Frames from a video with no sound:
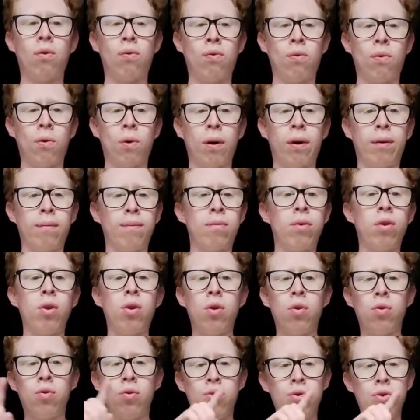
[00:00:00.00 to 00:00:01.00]
form,
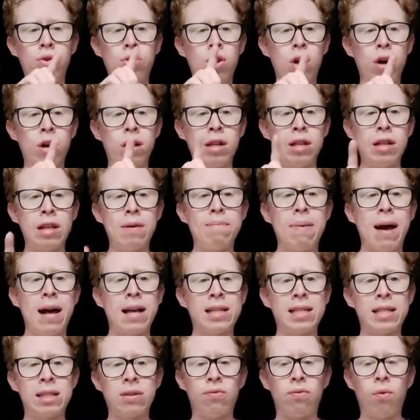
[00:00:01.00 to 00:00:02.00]
not in the
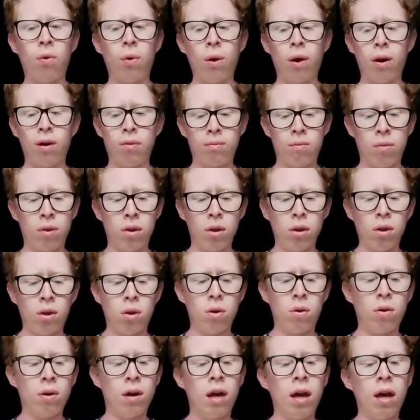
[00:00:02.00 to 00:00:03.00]
past form.
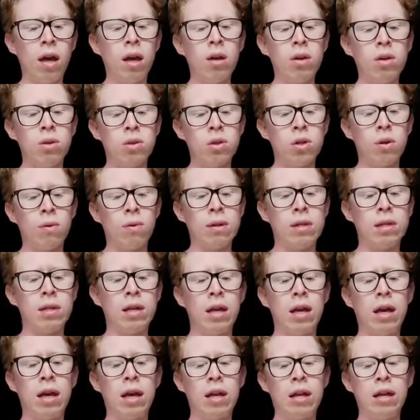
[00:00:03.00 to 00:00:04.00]
Okay, so we
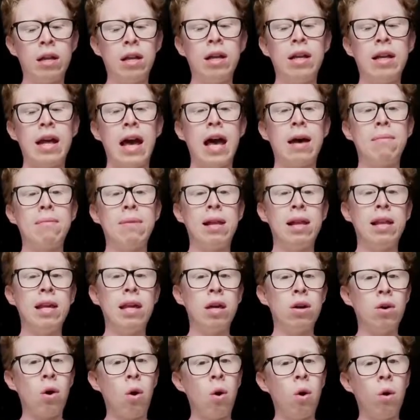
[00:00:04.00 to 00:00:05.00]
say, did
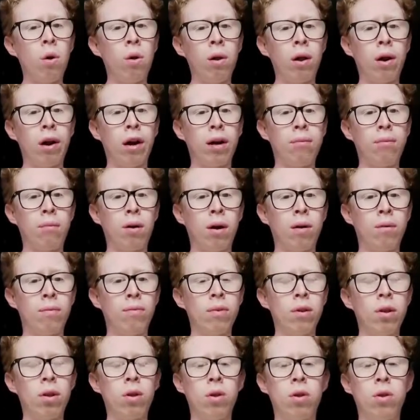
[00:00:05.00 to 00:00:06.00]
Amelie call her mom?
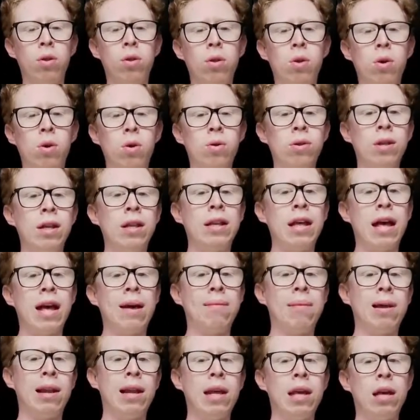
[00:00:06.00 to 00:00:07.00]
No. Did
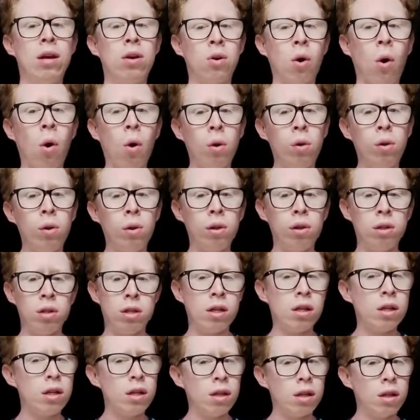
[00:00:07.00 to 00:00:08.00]
Amelie
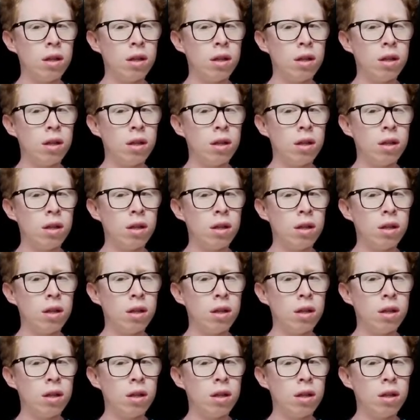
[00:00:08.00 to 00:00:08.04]
called?